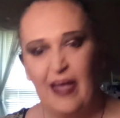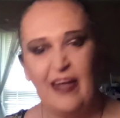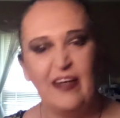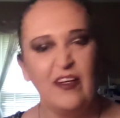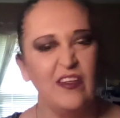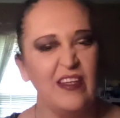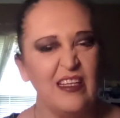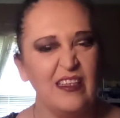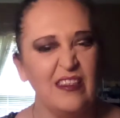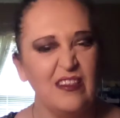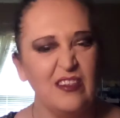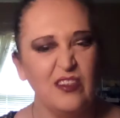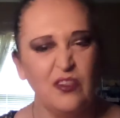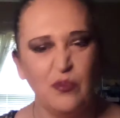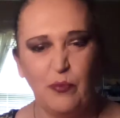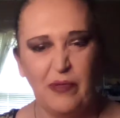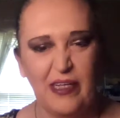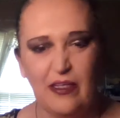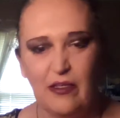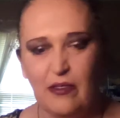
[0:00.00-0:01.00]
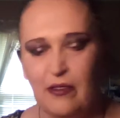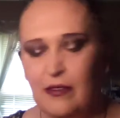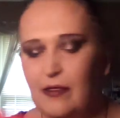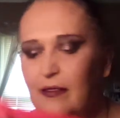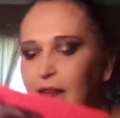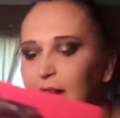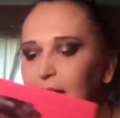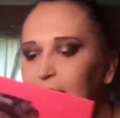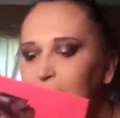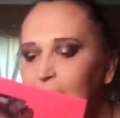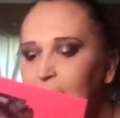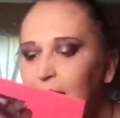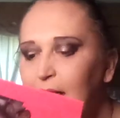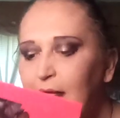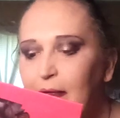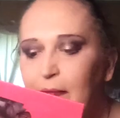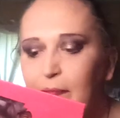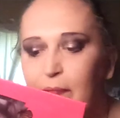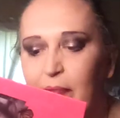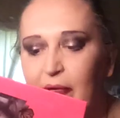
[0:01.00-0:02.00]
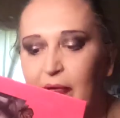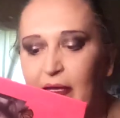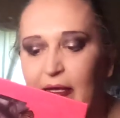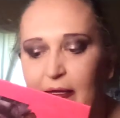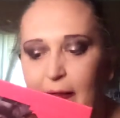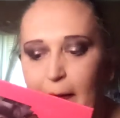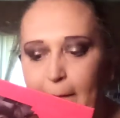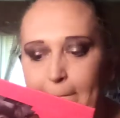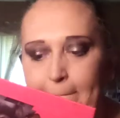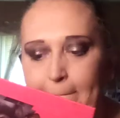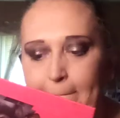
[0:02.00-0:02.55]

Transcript: I know that looks weird, but